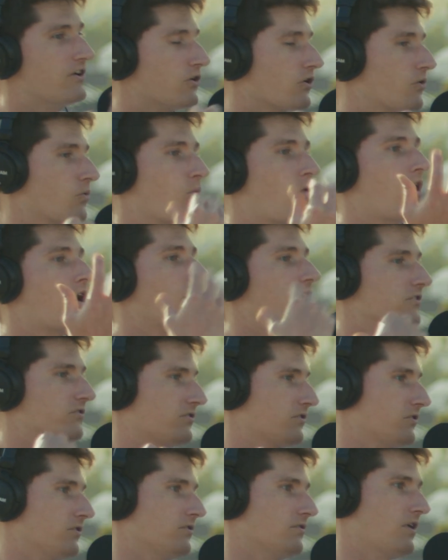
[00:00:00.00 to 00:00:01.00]
or want
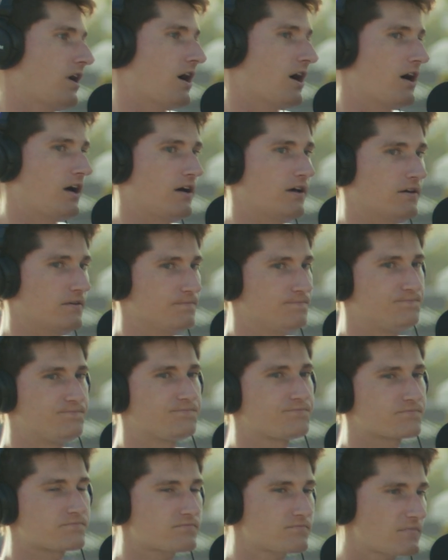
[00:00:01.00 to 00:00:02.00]
or
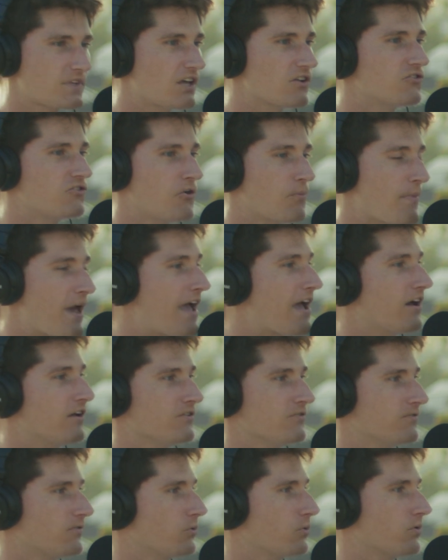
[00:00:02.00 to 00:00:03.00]

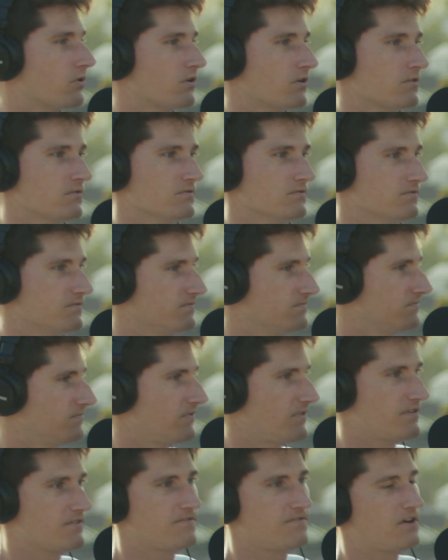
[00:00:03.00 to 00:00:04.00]
demand for
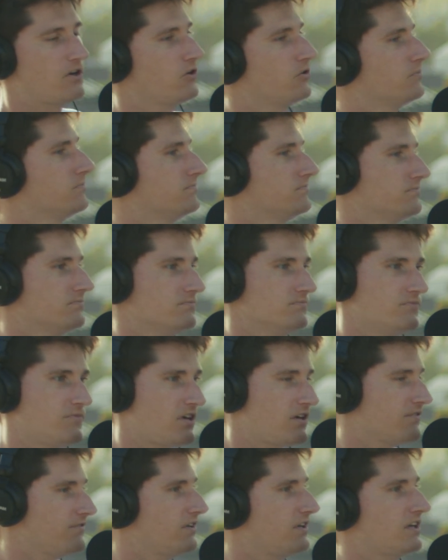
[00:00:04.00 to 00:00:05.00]
film,
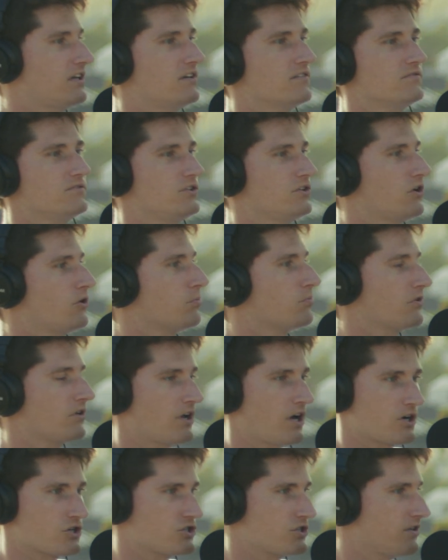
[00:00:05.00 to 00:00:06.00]
TV,
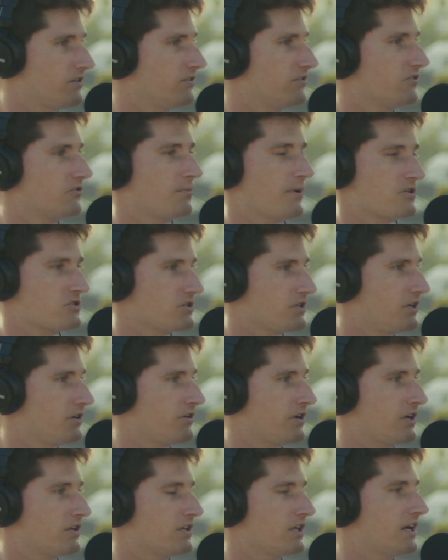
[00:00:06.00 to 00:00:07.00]
productions, especially here
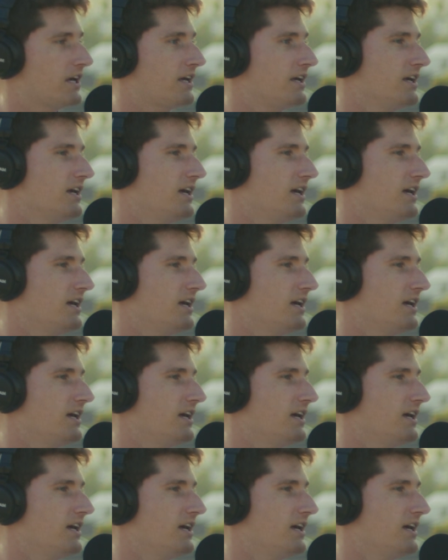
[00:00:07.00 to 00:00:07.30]
in LA.